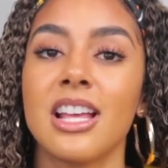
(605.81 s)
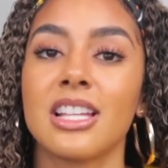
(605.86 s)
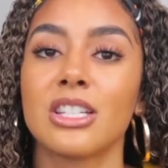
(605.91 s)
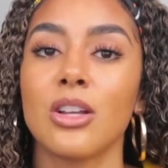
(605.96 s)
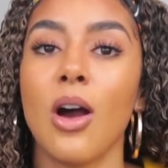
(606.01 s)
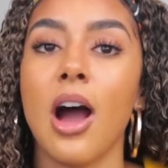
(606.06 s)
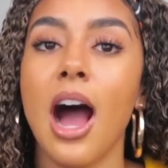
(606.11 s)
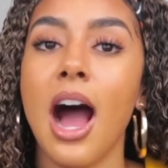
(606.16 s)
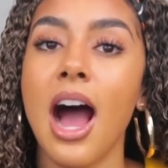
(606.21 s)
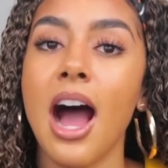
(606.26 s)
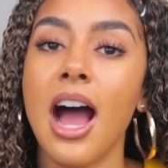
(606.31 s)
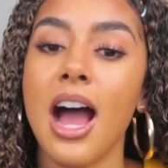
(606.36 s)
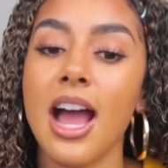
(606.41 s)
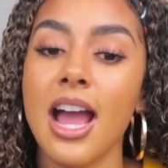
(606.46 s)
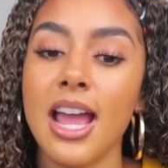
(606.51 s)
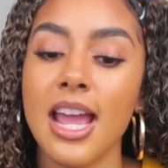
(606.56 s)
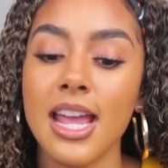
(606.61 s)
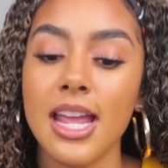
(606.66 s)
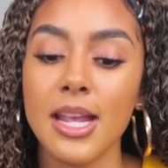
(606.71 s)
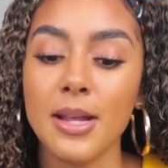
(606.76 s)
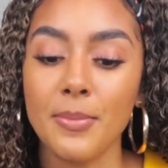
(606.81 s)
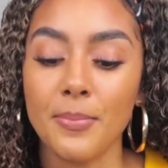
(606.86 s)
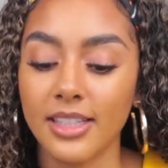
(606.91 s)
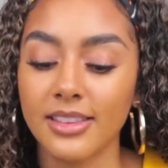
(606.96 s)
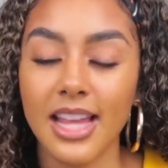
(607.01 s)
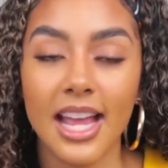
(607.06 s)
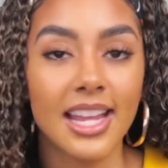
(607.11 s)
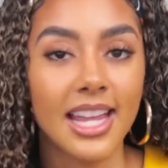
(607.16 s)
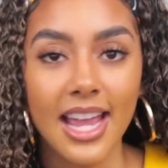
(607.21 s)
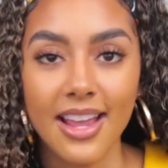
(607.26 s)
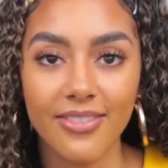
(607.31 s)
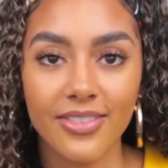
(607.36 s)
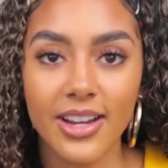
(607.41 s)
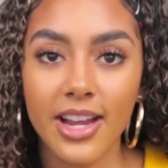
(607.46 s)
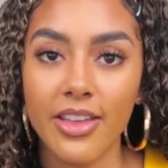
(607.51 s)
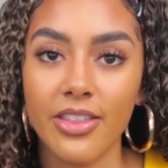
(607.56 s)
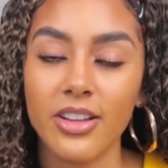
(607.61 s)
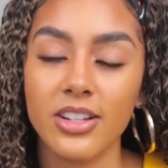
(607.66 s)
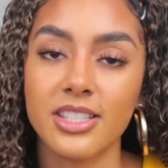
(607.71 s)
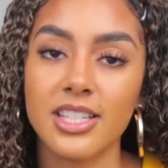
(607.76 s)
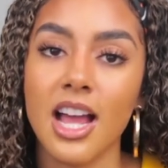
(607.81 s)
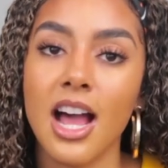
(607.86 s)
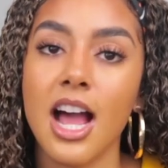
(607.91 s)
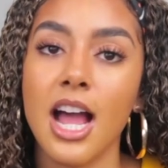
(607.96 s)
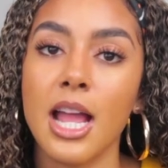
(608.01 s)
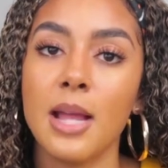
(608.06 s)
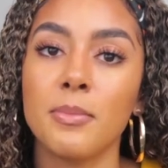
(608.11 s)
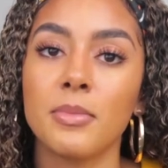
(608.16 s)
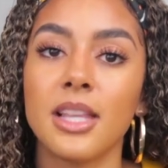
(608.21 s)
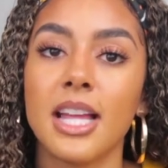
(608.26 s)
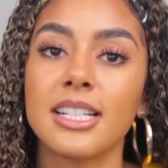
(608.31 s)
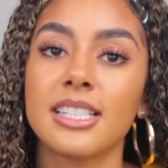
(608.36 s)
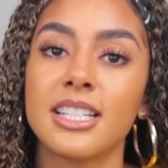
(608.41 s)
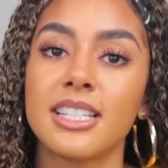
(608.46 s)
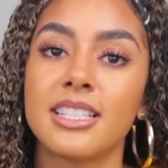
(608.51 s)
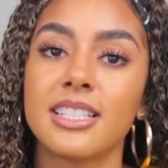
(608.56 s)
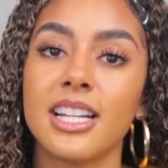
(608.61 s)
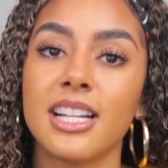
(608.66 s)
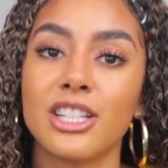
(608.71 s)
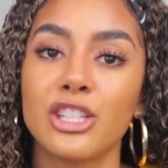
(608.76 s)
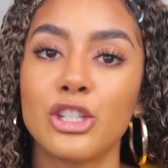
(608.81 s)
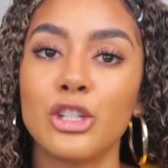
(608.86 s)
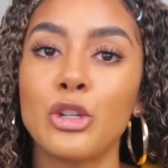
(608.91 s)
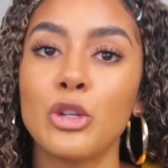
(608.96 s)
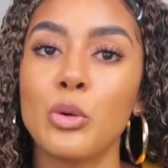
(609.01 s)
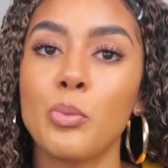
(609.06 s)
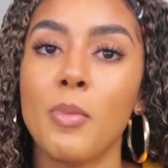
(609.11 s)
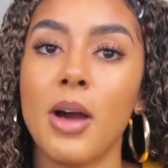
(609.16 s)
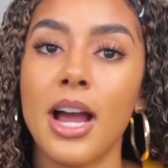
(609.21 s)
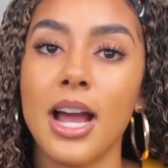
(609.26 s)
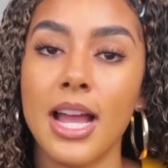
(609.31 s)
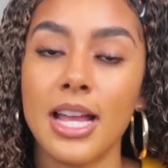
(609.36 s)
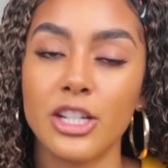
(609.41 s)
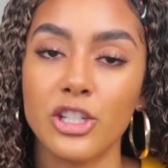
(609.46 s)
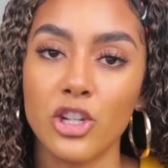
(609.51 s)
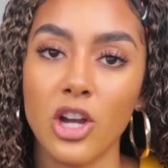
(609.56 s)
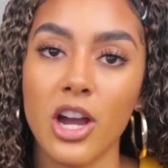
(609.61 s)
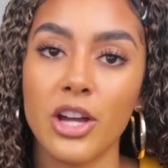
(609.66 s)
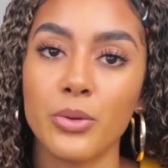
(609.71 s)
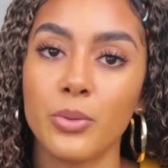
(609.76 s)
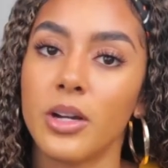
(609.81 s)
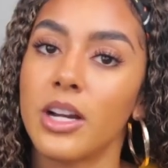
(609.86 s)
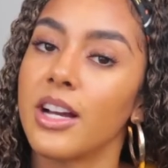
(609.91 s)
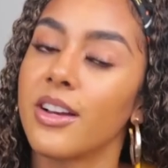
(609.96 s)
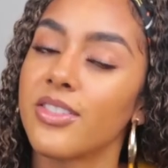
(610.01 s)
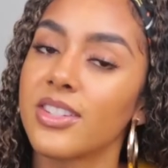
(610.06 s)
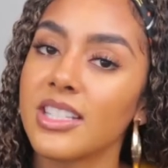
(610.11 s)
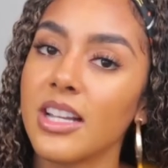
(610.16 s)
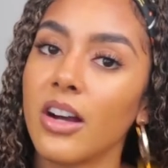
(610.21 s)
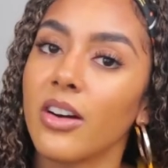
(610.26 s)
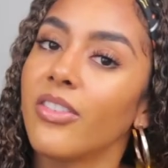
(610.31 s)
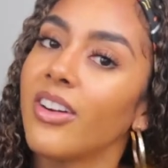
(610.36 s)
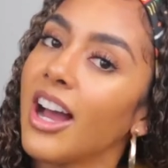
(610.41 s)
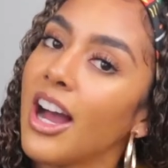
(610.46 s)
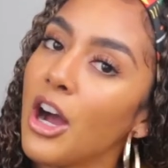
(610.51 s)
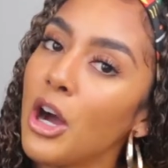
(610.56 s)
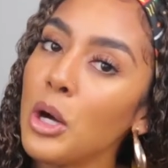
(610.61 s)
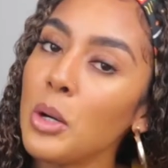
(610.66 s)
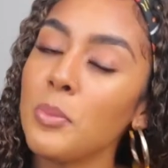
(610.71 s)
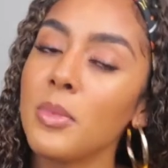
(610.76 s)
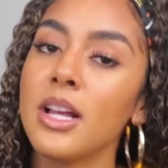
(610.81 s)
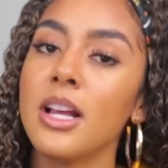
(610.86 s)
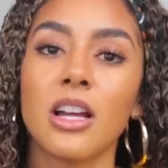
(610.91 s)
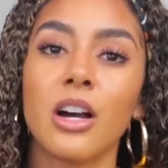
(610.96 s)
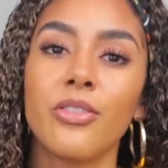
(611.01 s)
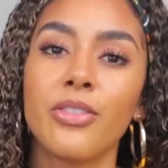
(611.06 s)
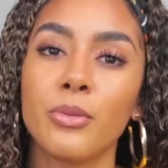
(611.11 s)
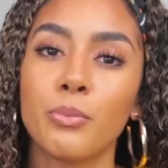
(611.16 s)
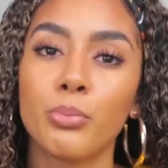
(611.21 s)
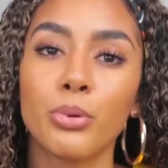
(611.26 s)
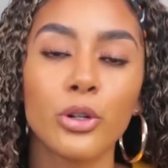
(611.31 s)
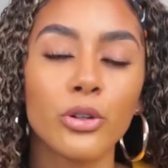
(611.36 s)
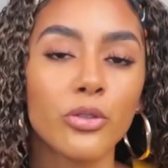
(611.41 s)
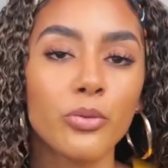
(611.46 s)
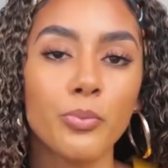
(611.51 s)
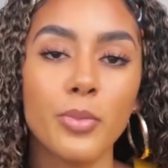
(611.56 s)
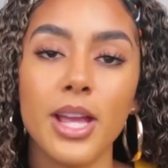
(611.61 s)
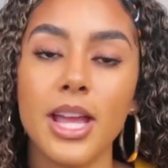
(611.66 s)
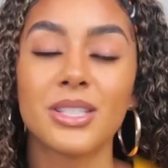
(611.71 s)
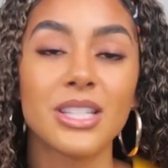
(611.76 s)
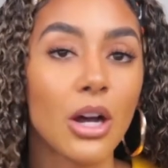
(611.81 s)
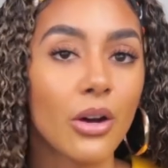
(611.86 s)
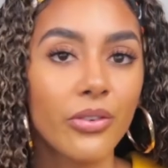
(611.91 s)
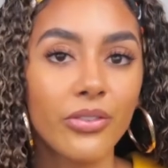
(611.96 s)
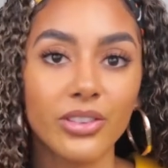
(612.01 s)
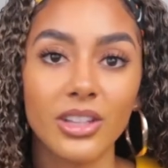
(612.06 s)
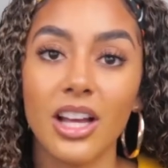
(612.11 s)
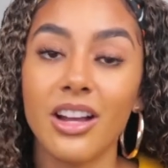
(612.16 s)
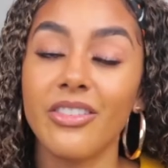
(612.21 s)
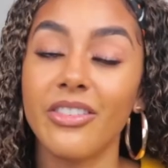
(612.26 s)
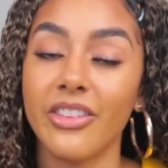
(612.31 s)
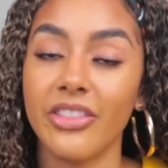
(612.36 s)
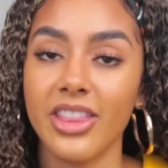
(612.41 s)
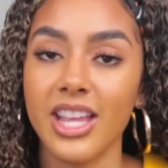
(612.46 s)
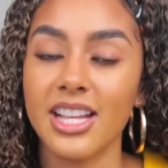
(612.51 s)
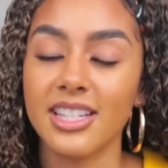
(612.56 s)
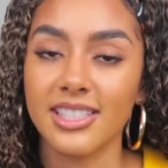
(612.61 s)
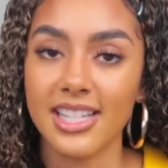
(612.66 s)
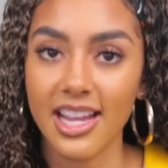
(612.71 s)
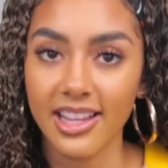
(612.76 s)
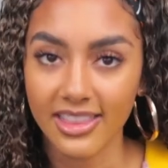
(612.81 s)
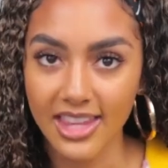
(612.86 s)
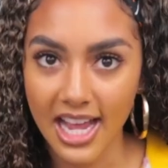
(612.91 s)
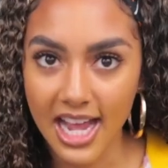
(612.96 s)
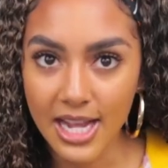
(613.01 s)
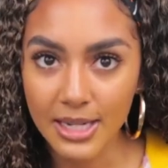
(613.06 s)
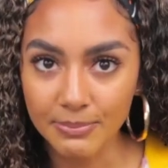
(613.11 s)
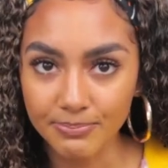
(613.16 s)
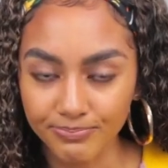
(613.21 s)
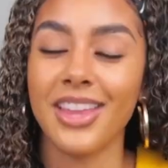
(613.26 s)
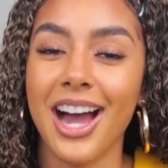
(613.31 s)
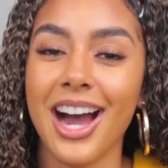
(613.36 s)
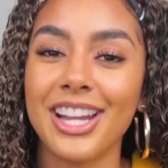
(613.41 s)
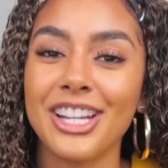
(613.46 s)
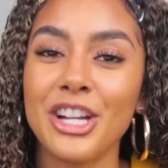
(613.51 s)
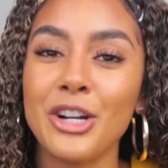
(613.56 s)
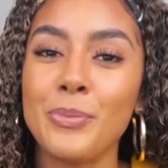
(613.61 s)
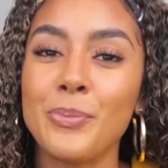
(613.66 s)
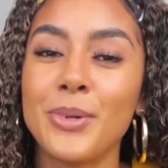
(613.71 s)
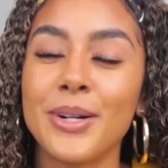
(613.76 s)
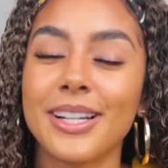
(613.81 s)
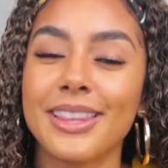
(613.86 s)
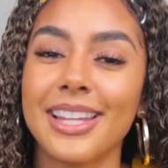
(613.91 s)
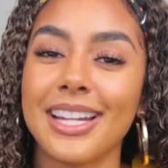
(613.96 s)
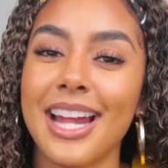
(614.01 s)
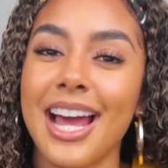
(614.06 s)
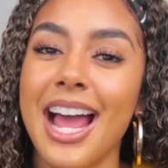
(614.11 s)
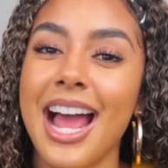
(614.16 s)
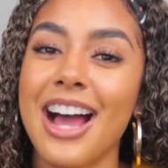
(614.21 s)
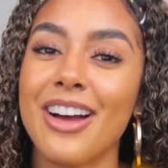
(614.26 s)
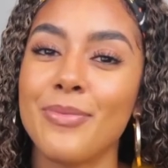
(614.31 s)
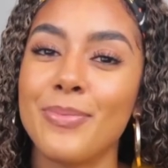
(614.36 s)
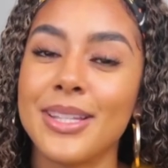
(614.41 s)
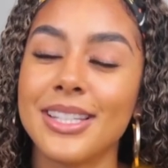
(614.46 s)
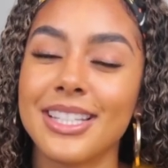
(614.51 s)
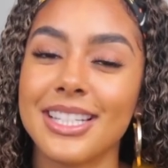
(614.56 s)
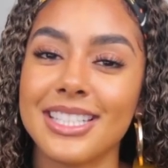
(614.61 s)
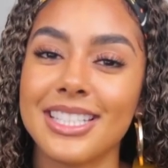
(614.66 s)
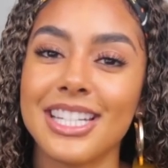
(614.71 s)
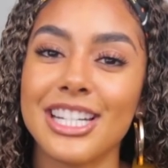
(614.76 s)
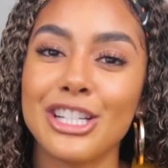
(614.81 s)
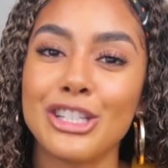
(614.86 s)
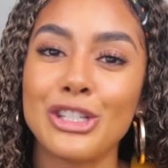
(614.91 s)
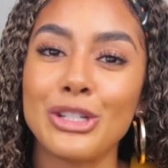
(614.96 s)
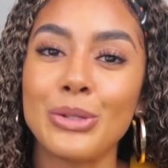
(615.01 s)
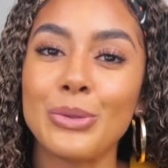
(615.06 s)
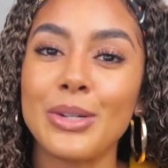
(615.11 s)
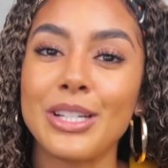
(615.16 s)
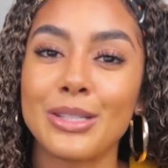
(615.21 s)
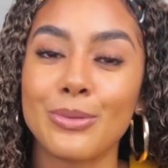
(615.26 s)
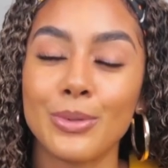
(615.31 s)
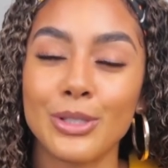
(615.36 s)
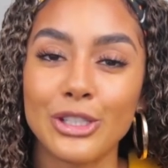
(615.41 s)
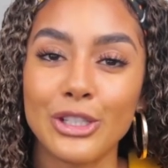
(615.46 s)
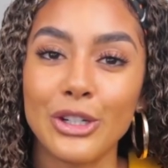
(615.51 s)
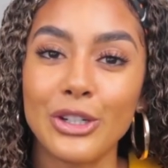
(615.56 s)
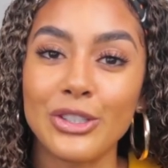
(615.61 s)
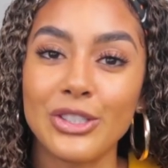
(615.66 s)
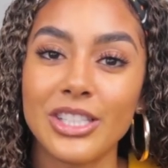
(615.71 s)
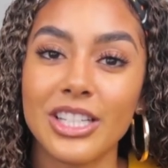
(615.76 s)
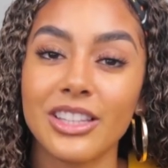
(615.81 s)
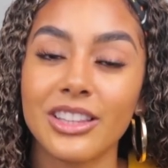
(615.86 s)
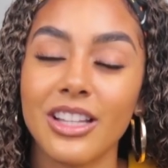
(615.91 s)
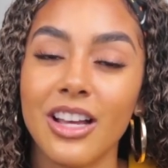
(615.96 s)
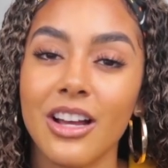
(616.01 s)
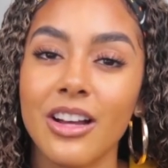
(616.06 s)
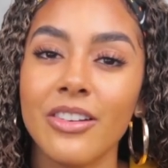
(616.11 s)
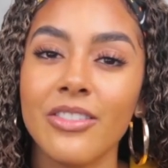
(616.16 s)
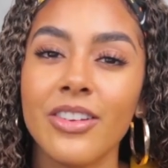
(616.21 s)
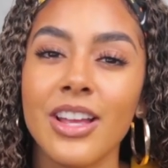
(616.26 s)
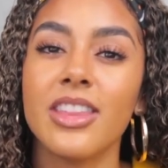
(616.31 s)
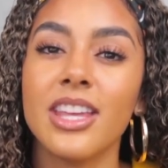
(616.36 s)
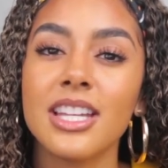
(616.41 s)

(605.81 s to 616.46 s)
So I, like every other time, like to stick to my genre of self help, self improvement, self love, and things like that. The audiobook that I have been listening to is Return to Love.